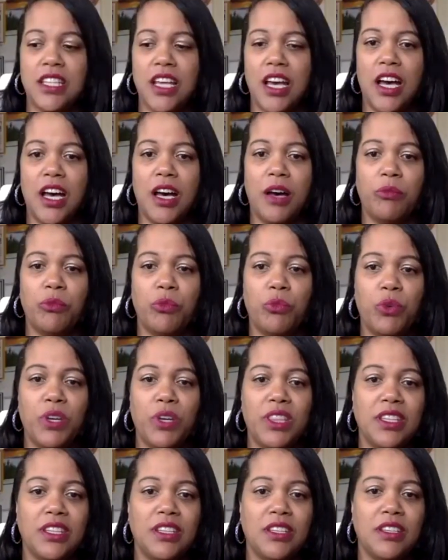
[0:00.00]
um,
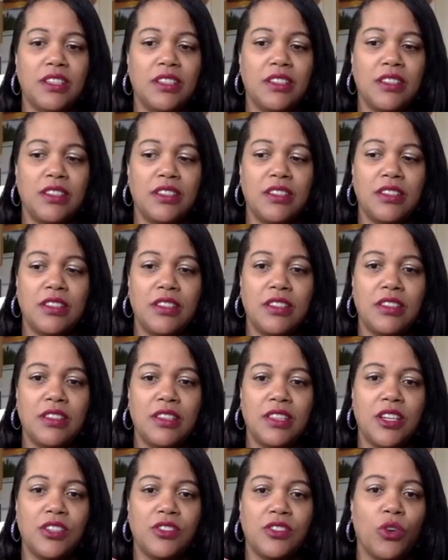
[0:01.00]
when
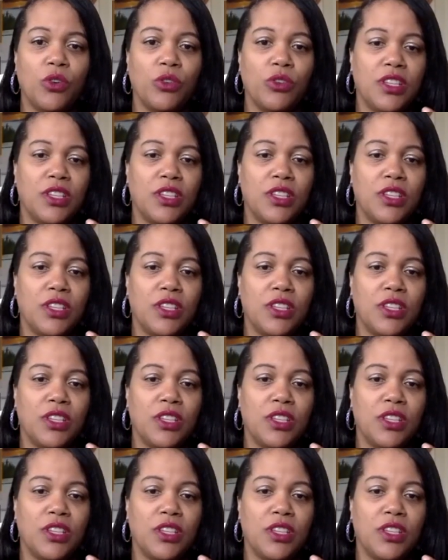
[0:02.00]
there's a